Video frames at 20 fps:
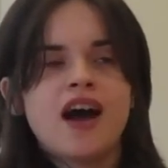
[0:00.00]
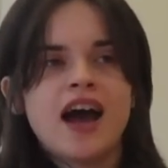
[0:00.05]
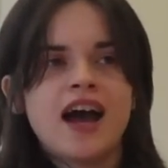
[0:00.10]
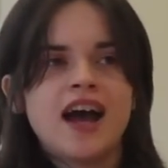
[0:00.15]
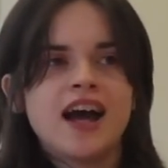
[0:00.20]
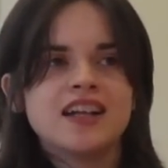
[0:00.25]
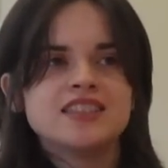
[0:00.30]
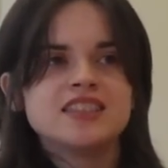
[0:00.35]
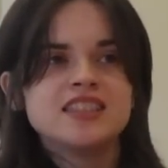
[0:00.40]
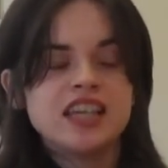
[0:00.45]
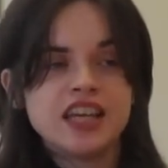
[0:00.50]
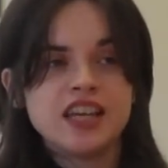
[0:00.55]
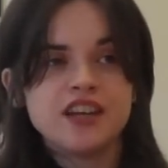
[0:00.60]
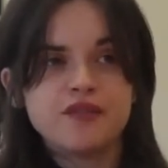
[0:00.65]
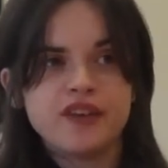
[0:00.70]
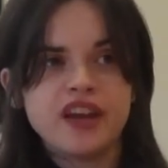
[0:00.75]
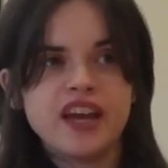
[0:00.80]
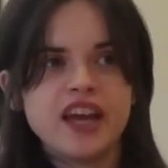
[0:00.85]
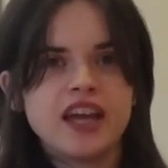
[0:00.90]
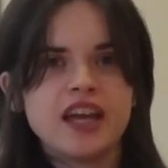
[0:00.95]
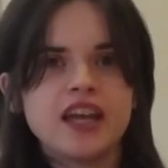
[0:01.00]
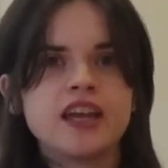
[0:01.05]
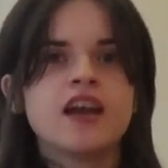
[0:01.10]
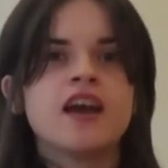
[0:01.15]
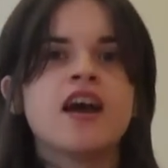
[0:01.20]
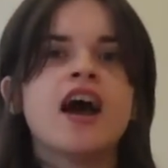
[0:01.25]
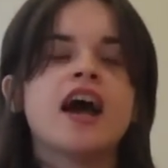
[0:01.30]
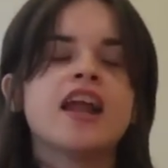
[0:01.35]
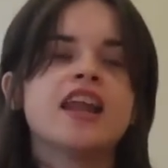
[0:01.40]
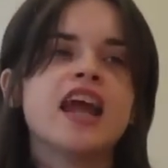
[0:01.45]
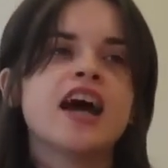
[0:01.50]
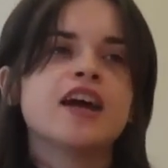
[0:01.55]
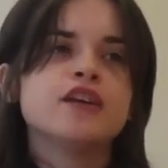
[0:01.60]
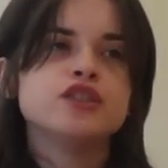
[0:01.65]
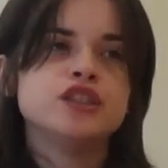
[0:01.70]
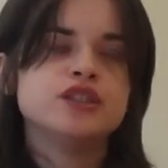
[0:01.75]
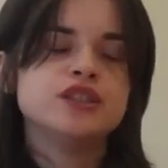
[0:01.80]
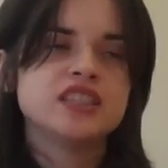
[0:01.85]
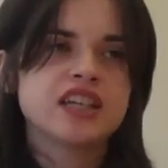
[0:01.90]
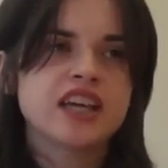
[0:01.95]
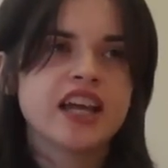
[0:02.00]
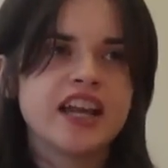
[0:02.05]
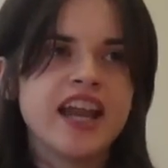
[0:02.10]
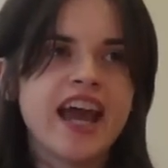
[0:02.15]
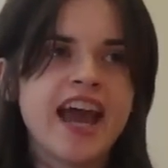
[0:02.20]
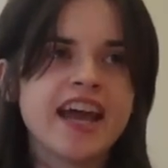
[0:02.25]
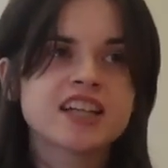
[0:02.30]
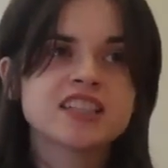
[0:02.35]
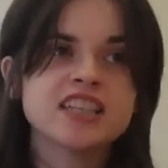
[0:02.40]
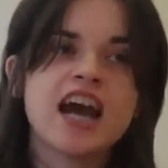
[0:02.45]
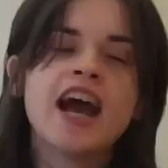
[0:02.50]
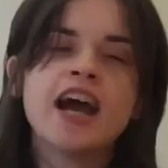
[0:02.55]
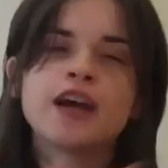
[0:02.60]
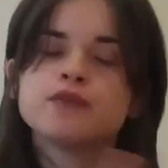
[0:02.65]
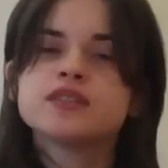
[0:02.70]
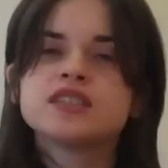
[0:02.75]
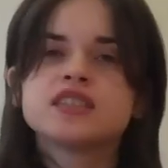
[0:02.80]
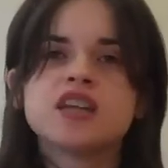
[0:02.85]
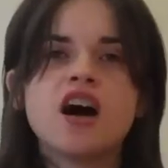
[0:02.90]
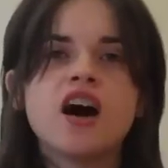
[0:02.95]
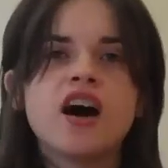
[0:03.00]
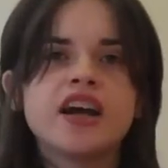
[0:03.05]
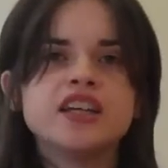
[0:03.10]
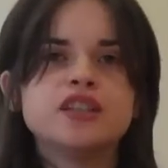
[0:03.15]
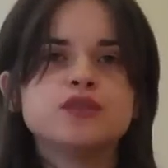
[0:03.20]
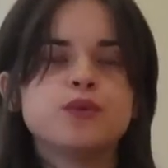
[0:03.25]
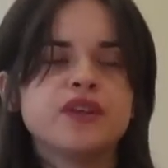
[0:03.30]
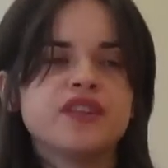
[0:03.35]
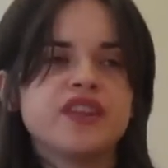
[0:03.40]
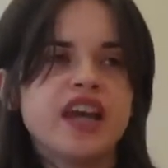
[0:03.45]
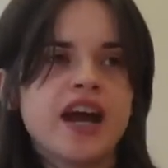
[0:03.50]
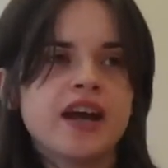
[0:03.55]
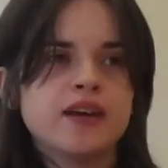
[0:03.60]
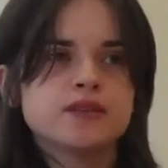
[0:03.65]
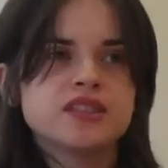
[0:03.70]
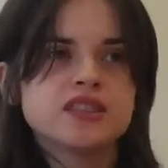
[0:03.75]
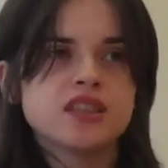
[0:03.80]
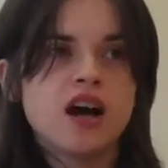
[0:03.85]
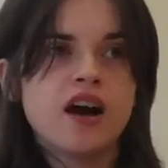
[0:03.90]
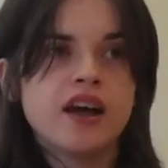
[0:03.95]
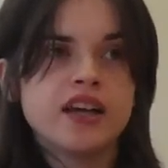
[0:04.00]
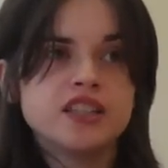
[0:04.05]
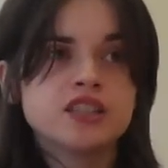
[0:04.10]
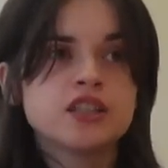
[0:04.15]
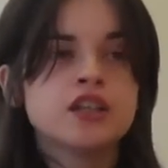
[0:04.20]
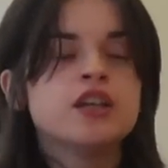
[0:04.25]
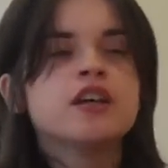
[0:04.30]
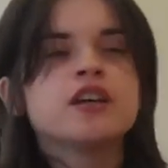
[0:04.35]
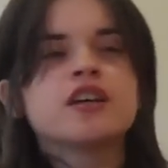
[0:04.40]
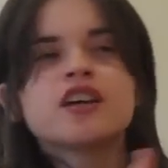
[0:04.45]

and TV allowed you to connect outside with the outside